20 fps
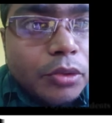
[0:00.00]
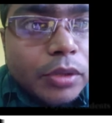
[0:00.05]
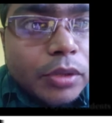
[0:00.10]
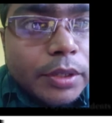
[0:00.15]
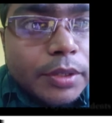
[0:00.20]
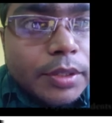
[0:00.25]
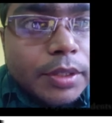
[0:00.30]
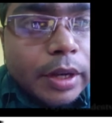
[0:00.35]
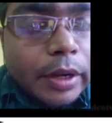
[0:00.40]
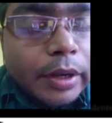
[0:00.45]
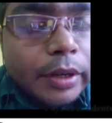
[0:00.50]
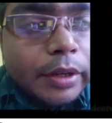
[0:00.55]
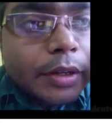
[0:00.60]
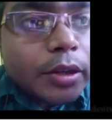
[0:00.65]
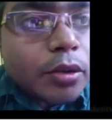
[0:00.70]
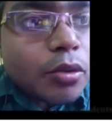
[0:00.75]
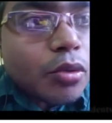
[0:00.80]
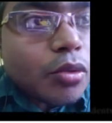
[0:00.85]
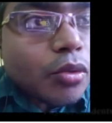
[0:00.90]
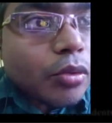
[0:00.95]
to the
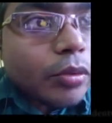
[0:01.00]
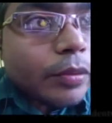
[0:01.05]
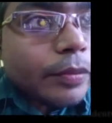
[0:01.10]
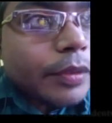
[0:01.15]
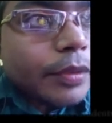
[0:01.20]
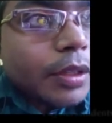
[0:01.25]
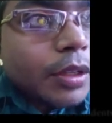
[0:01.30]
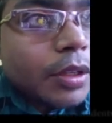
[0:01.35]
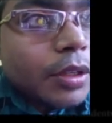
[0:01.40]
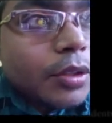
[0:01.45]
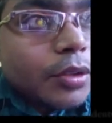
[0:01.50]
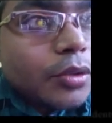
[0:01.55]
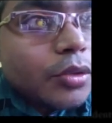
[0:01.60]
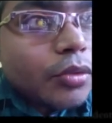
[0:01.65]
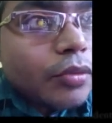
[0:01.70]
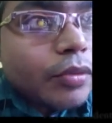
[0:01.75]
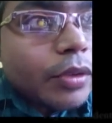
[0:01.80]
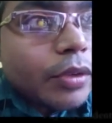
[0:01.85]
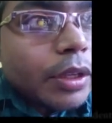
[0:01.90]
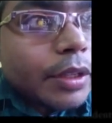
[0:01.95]
center O.
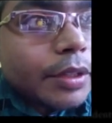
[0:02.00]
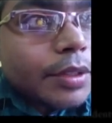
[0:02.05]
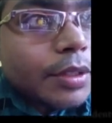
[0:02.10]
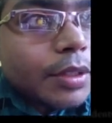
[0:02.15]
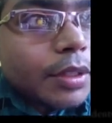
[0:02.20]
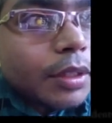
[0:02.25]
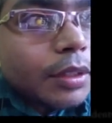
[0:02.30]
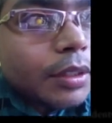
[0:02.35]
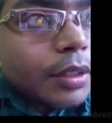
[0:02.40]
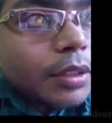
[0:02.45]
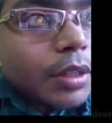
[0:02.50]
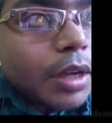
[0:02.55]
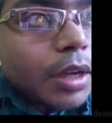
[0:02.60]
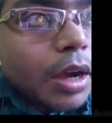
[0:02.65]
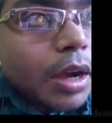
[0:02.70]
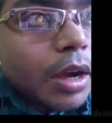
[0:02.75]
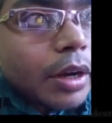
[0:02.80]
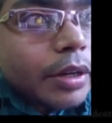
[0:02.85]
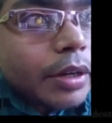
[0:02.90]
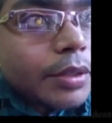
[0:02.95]
So we can say that
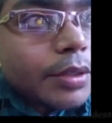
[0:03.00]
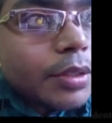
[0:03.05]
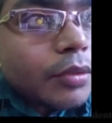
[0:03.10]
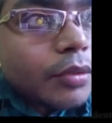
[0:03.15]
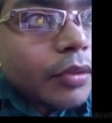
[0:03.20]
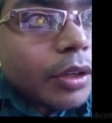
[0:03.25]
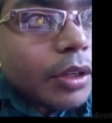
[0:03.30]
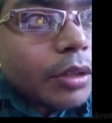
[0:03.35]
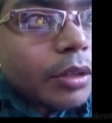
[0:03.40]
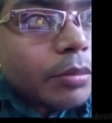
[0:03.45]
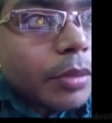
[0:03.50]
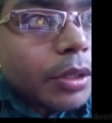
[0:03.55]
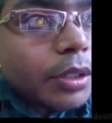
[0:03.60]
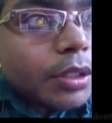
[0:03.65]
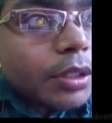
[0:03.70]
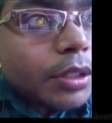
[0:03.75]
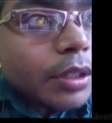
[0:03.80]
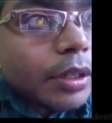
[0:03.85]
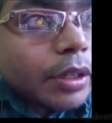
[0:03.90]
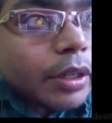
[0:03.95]
R is very
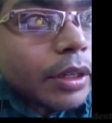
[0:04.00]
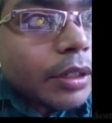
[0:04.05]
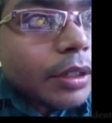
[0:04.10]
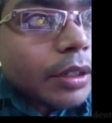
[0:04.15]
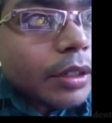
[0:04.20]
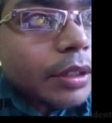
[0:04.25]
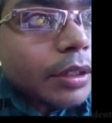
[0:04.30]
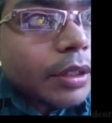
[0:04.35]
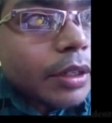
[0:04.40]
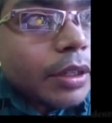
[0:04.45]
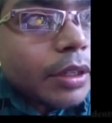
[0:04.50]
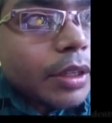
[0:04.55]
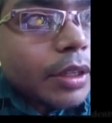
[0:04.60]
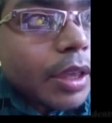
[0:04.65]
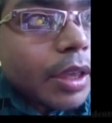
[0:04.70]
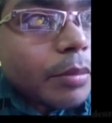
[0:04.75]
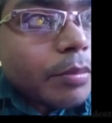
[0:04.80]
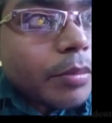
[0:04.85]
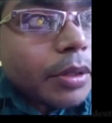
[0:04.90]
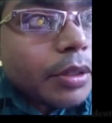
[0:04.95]
much greater than
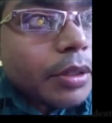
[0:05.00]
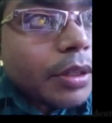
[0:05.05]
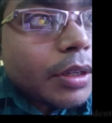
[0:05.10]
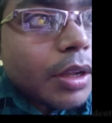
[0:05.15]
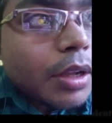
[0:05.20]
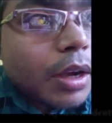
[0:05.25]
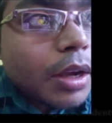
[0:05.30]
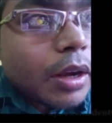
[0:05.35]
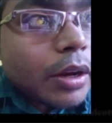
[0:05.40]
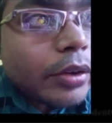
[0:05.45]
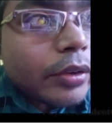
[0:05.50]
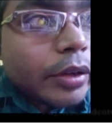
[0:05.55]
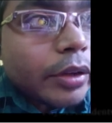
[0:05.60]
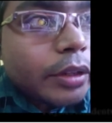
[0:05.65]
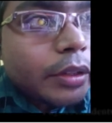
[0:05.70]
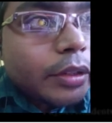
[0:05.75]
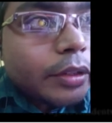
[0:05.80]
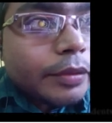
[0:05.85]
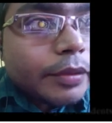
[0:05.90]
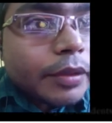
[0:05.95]
capital R,
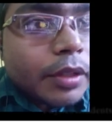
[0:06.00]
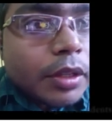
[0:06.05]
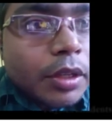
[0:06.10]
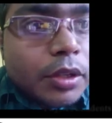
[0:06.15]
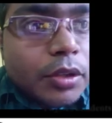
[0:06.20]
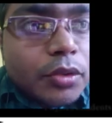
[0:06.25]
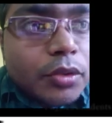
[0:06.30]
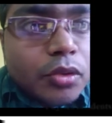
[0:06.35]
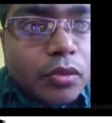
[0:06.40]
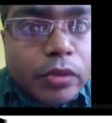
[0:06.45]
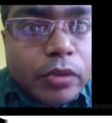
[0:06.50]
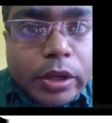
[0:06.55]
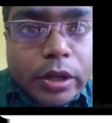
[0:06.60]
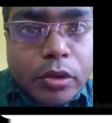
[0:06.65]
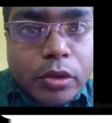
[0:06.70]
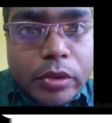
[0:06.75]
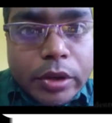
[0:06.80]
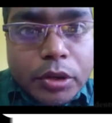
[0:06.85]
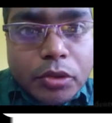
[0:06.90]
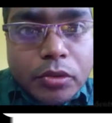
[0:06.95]
right? So we are
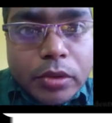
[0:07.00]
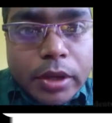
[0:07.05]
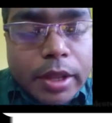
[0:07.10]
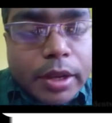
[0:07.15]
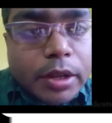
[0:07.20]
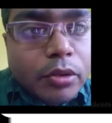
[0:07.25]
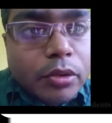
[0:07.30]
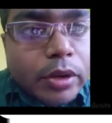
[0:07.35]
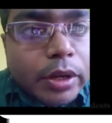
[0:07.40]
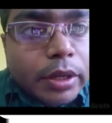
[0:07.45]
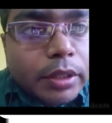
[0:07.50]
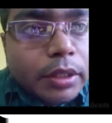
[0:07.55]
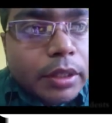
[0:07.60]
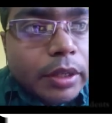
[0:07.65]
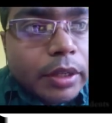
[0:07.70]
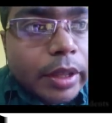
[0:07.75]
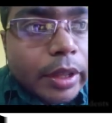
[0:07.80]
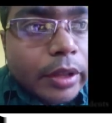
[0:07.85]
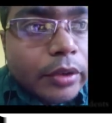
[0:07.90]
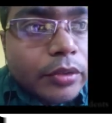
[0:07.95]
going to calculate the
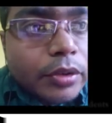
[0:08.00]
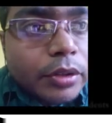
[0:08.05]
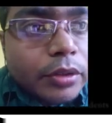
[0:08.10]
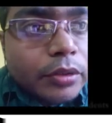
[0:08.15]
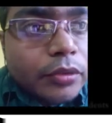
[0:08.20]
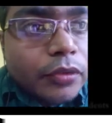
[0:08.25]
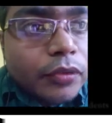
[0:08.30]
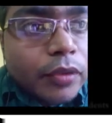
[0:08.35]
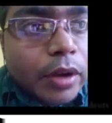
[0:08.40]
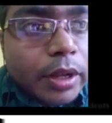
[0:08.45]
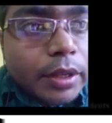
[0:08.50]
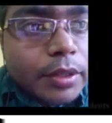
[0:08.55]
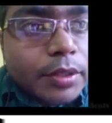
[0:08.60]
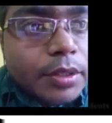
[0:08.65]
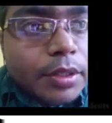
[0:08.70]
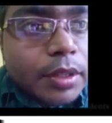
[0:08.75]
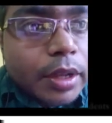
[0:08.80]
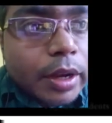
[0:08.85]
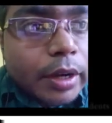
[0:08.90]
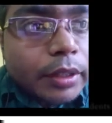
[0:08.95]
electric
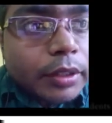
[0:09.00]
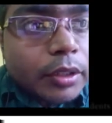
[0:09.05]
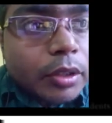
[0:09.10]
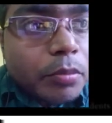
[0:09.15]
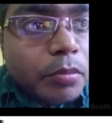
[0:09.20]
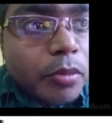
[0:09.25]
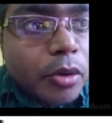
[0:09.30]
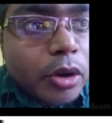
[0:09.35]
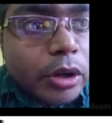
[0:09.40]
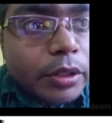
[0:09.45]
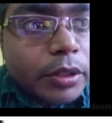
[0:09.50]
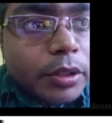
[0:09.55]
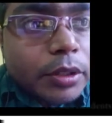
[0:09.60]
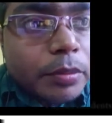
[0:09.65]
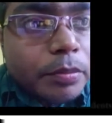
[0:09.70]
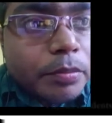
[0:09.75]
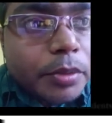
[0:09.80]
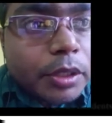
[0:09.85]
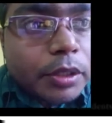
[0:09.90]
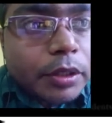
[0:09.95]
flux at the point
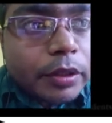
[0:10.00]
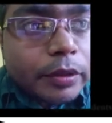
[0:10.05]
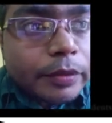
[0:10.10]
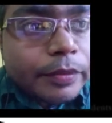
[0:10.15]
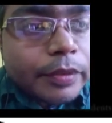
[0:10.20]
P.